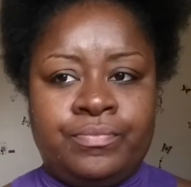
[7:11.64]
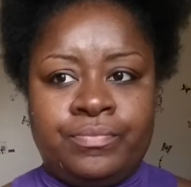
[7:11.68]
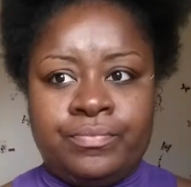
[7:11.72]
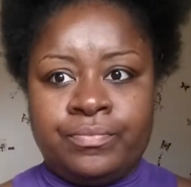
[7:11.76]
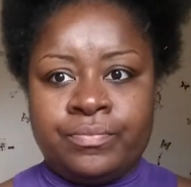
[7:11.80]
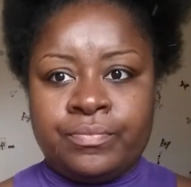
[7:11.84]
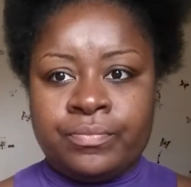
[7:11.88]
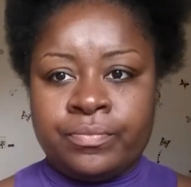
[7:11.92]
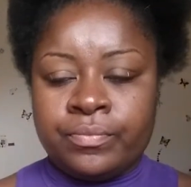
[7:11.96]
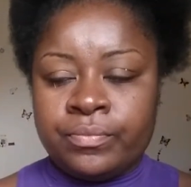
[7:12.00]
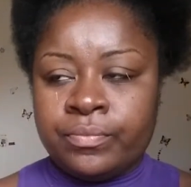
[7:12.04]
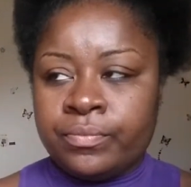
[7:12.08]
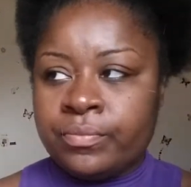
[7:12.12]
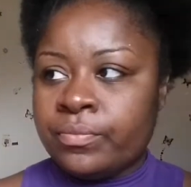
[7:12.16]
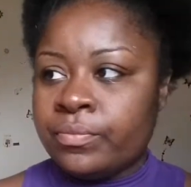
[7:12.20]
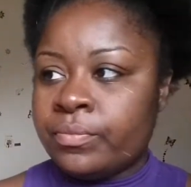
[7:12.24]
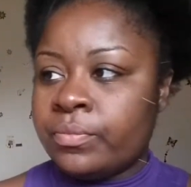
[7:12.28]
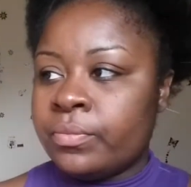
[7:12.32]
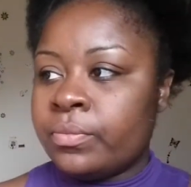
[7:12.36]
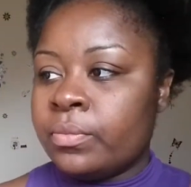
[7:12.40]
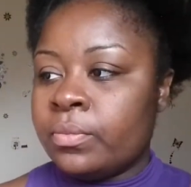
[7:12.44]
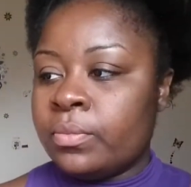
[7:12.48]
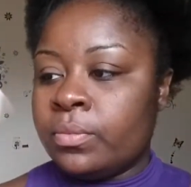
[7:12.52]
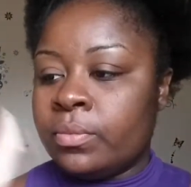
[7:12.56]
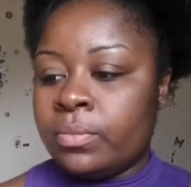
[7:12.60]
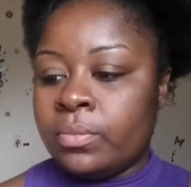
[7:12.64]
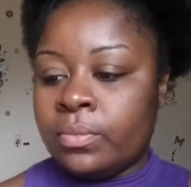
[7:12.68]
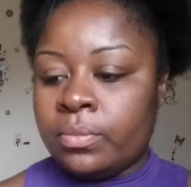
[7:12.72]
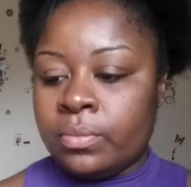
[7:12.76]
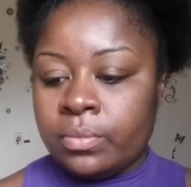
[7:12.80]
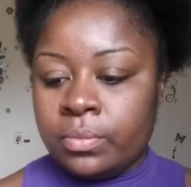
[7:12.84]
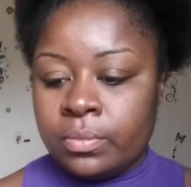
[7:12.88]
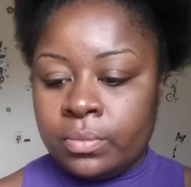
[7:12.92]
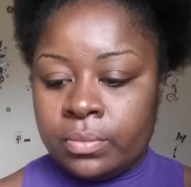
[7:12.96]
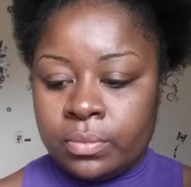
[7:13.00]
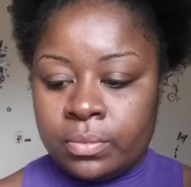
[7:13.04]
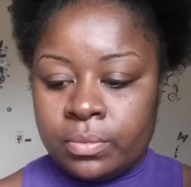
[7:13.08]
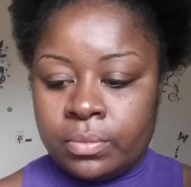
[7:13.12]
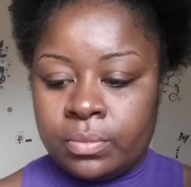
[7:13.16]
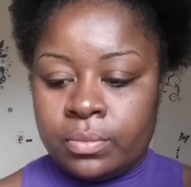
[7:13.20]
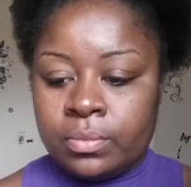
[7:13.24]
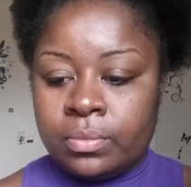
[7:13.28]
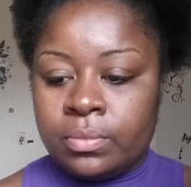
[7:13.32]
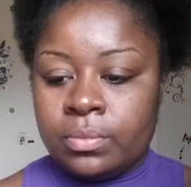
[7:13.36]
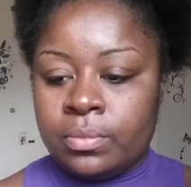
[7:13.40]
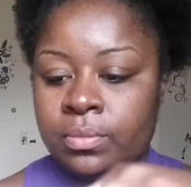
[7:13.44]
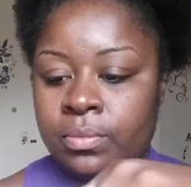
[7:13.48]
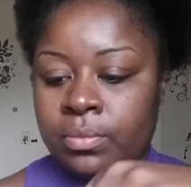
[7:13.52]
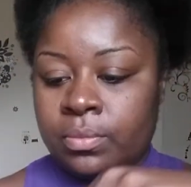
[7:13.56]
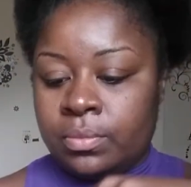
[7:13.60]

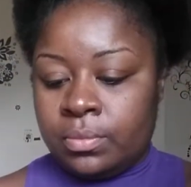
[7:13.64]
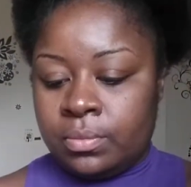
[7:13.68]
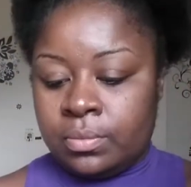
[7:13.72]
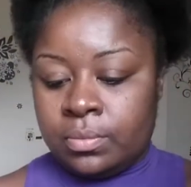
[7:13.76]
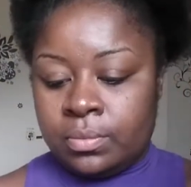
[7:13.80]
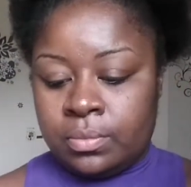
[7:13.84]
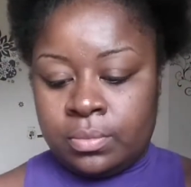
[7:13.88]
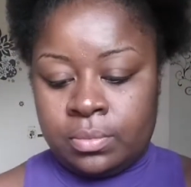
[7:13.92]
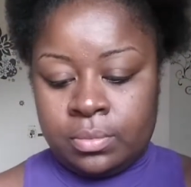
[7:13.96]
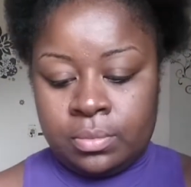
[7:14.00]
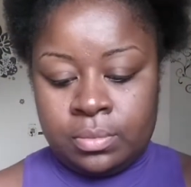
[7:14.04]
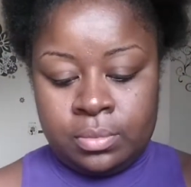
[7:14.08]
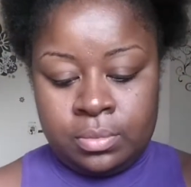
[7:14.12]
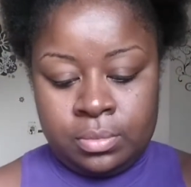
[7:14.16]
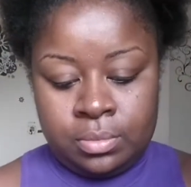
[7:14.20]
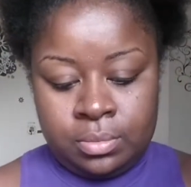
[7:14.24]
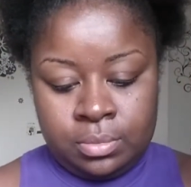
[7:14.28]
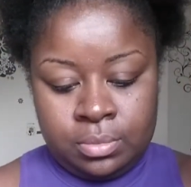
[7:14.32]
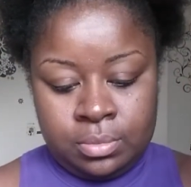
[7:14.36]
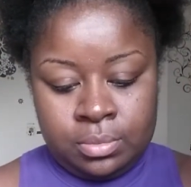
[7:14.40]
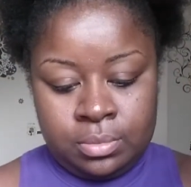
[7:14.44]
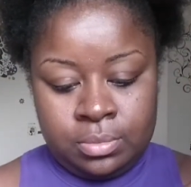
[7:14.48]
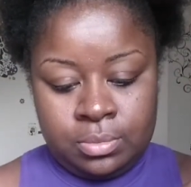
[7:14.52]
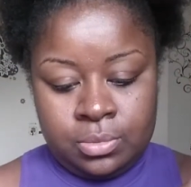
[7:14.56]
No one is speaking in this clip.